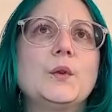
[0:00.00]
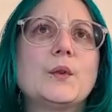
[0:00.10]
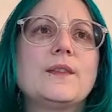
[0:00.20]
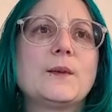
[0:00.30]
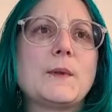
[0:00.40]

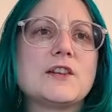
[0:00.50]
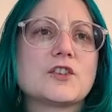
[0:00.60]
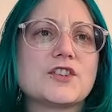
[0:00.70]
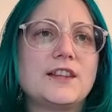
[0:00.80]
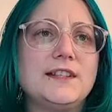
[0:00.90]
this page on
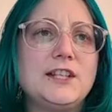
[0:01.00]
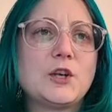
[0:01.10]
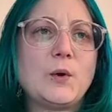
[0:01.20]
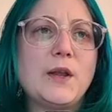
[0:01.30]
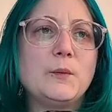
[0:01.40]
Jelly
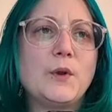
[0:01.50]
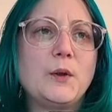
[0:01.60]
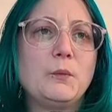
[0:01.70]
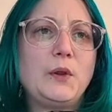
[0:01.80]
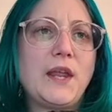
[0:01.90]
Neo
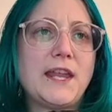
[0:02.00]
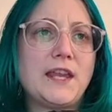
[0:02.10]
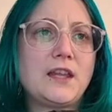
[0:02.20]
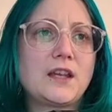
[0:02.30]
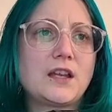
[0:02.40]
and play
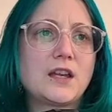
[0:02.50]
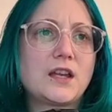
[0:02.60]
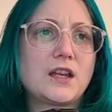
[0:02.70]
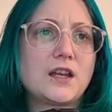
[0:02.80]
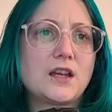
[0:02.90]
it,
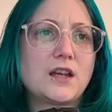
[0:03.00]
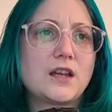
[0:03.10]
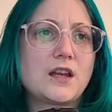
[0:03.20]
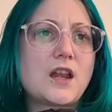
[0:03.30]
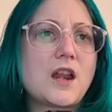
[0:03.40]

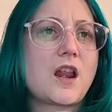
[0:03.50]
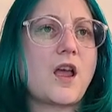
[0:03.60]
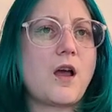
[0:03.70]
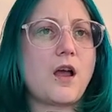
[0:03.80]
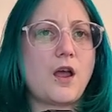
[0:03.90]

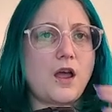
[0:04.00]
or